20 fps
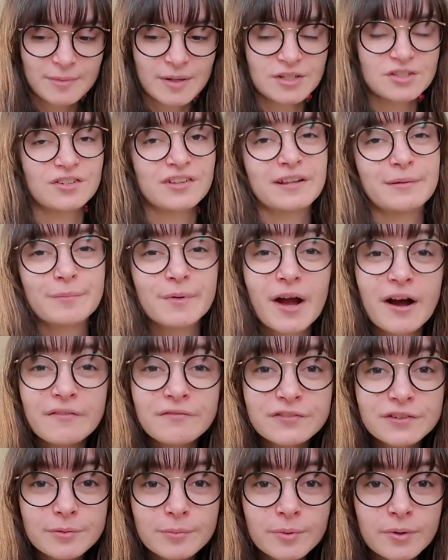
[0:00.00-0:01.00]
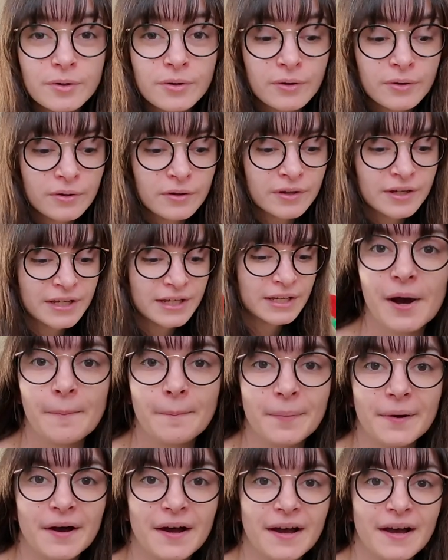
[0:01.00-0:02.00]
make sure that I'm comfortable.
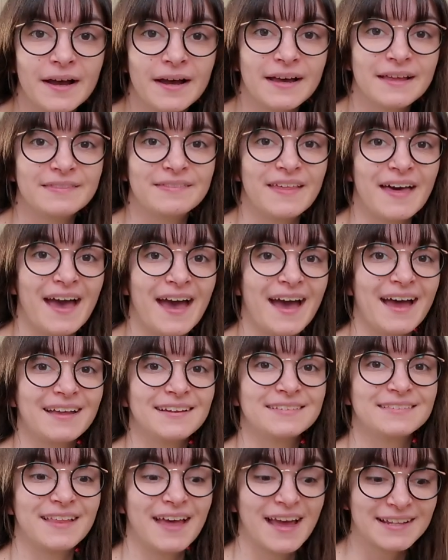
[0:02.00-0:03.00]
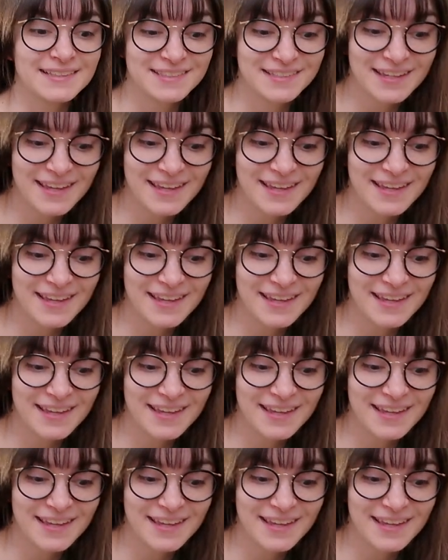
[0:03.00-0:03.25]
But that's